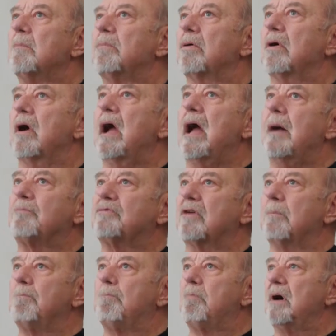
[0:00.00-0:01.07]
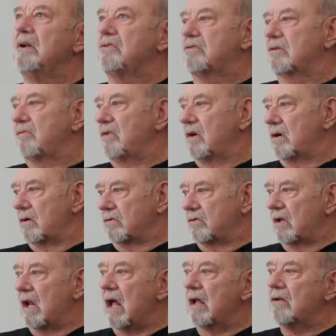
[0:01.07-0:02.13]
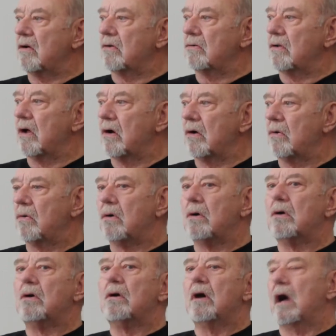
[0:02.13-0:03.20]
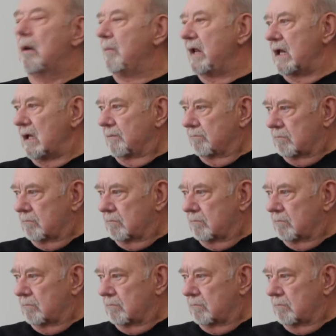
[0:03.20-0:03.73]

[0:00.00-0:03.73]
perhaps a bunch of years, and I don't know how many.